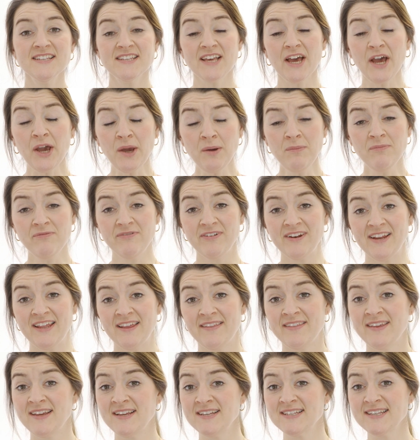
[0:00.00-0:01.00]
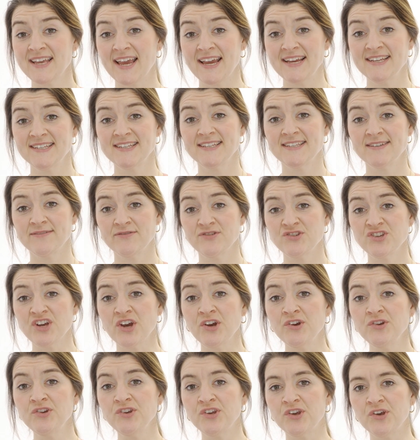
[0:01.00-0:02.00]
So hopefully these cases have
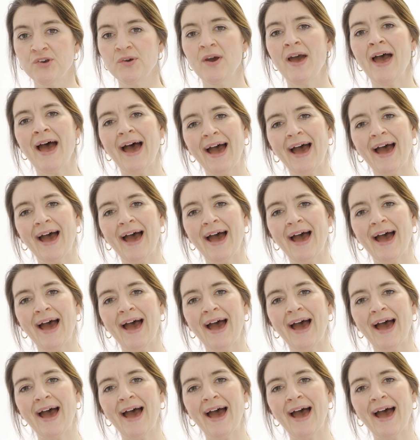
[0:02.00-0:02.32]
shown you